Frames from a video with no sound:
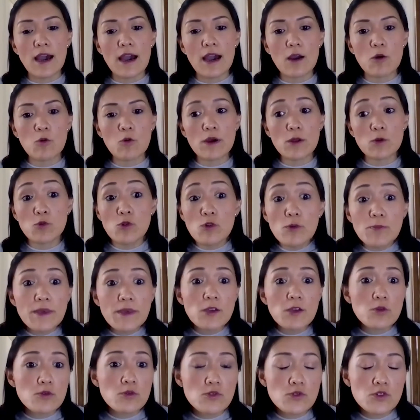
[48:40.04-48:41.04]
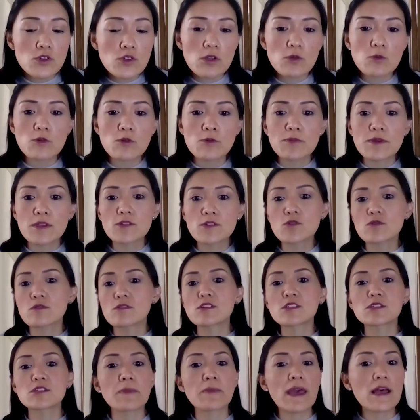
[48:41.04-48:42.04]
What would be crucial would be to
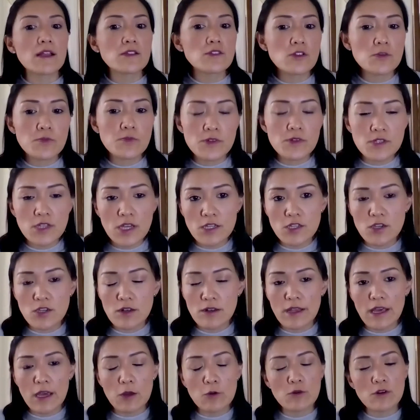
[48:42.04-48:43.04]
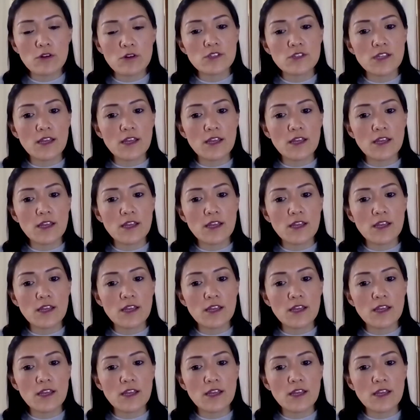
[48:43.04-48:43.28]
dismantle protection networks,